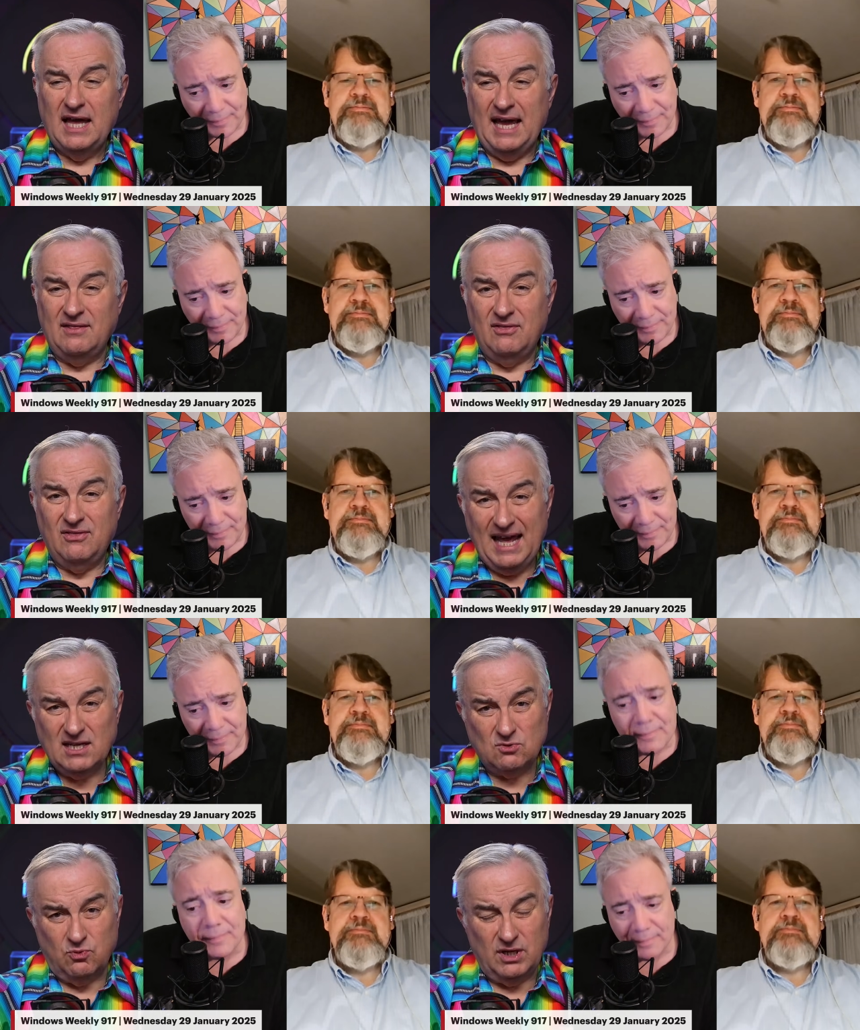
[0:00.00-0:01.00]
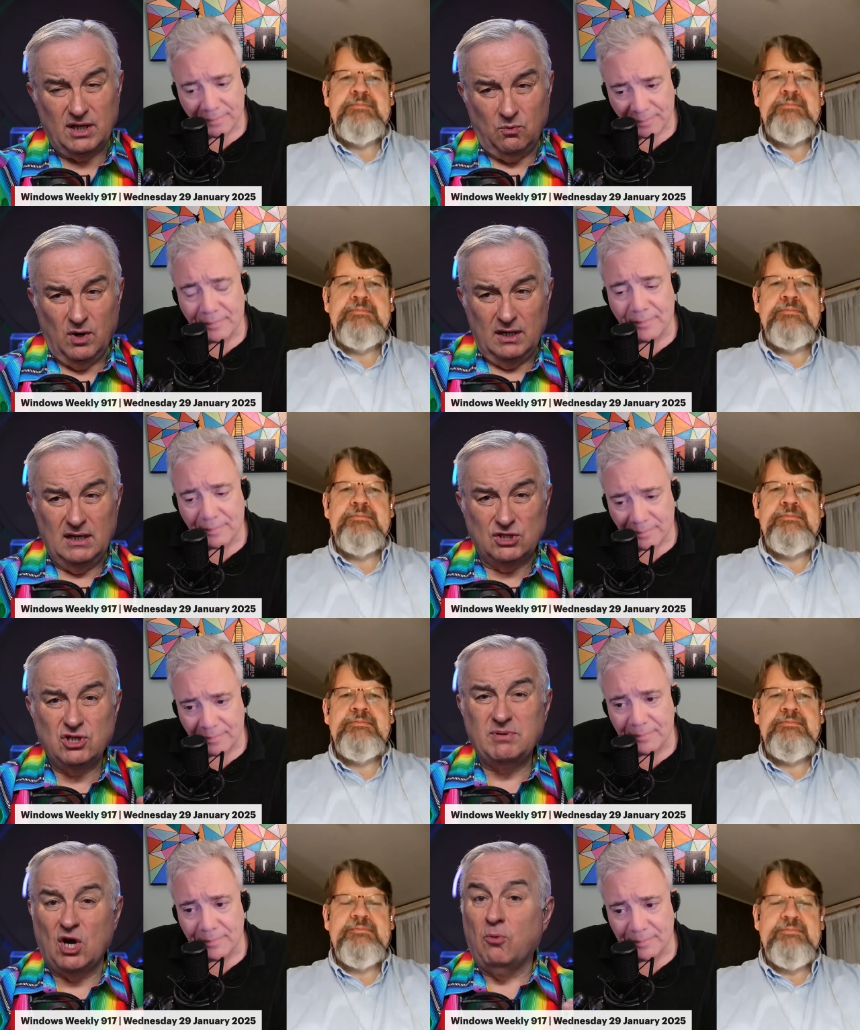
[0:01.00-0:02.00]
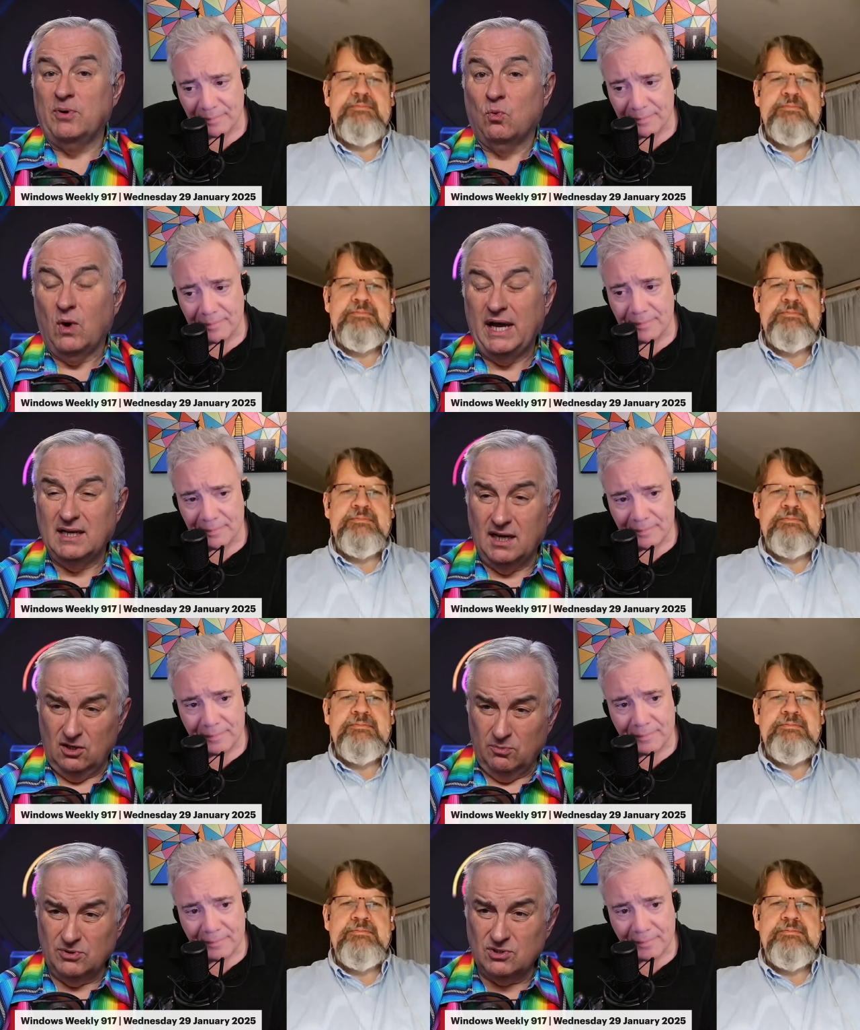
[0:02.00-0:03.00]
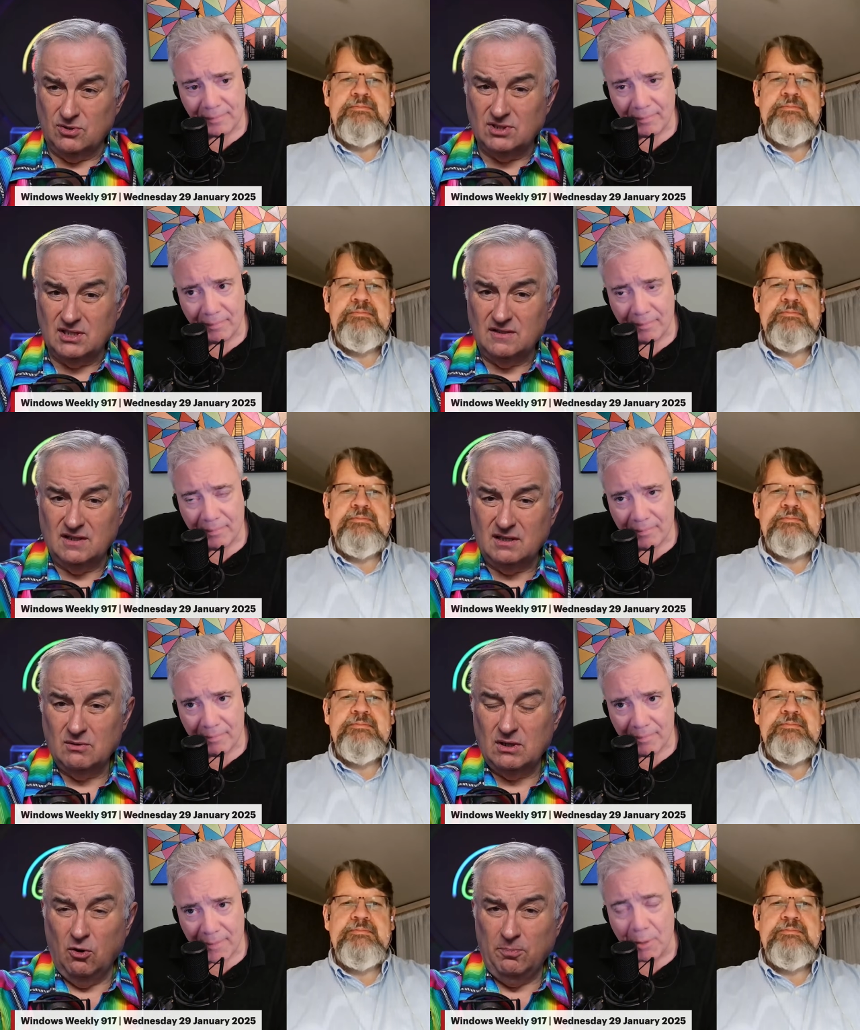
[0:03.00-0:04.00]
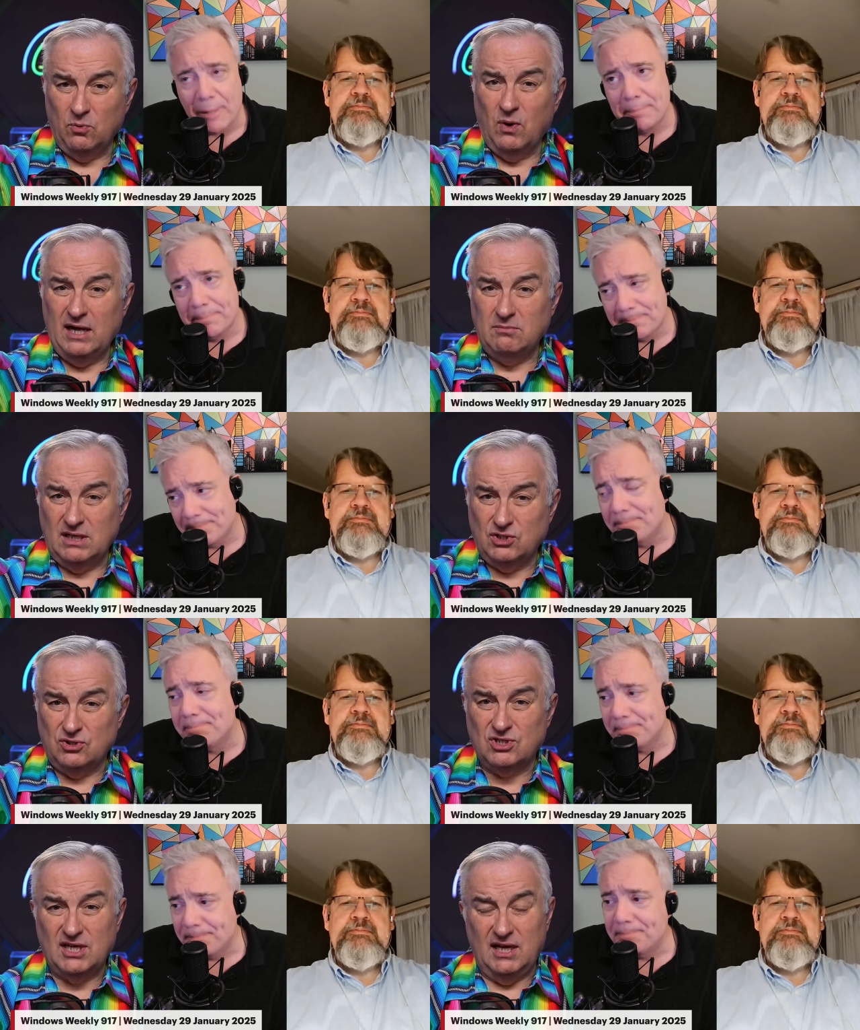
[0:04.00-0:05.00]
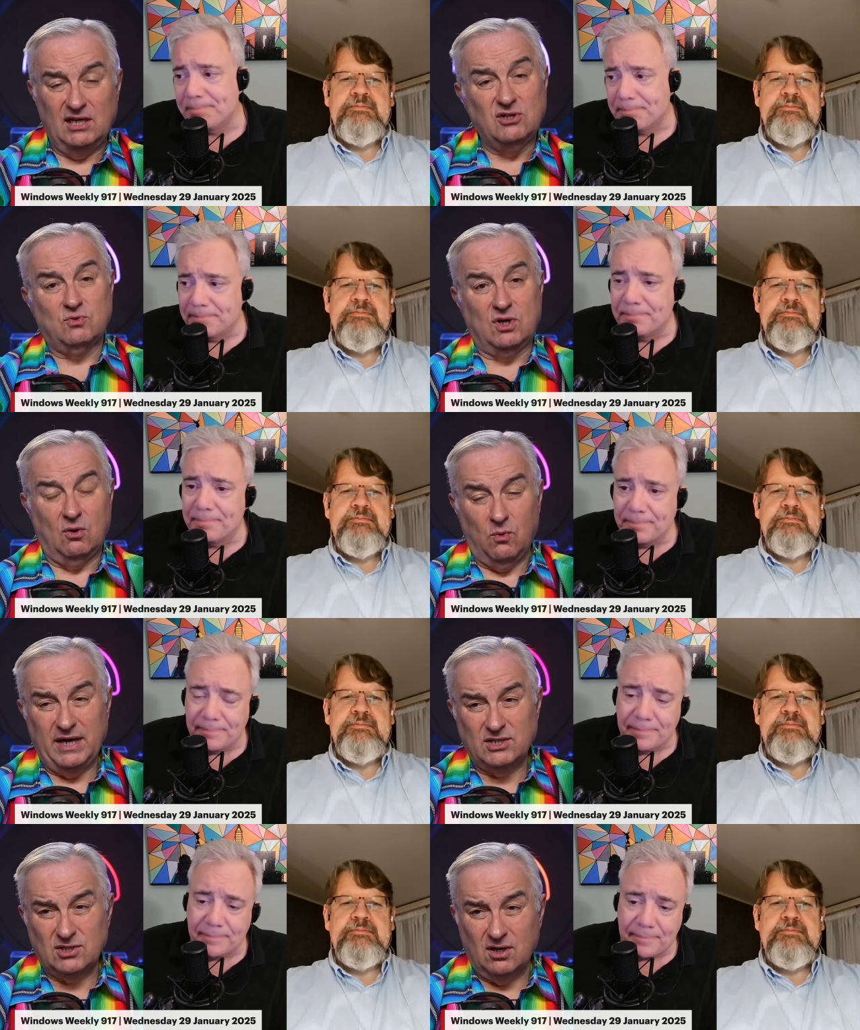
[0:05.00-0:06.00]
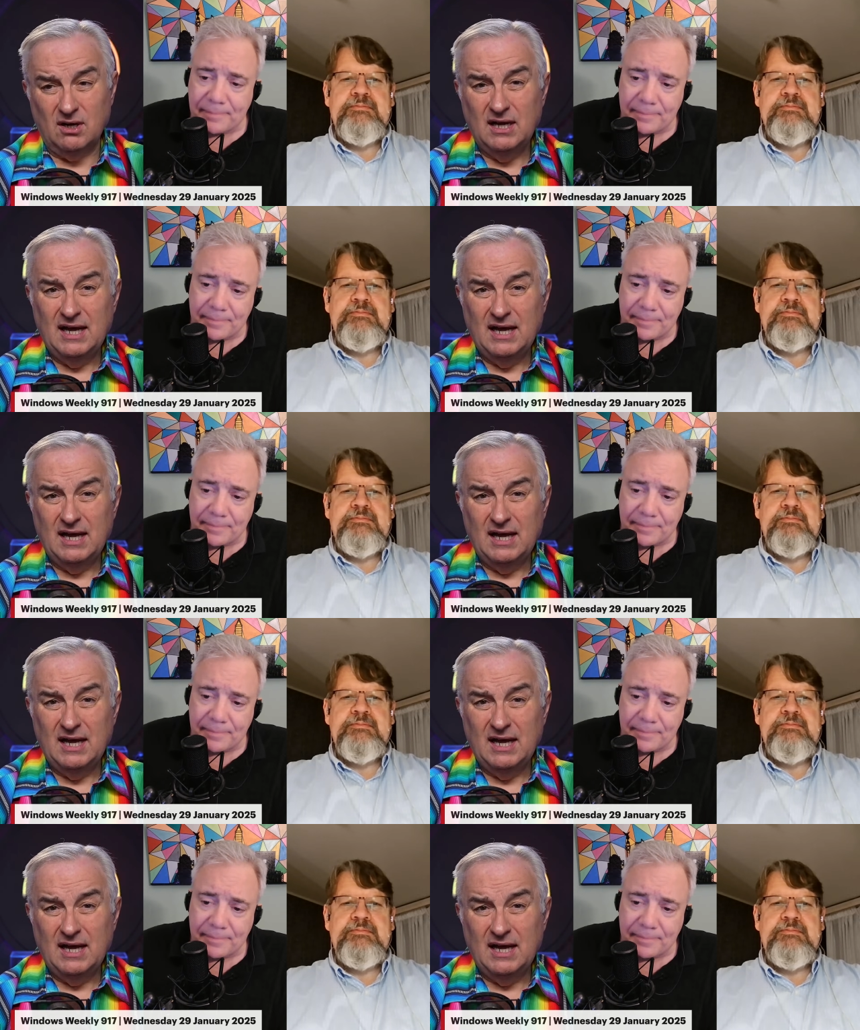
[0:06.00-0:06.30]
Speaker 1: And that is really what it should be open weight, not open source, I think. Open okay. weight means you're saying, here's what our weights are.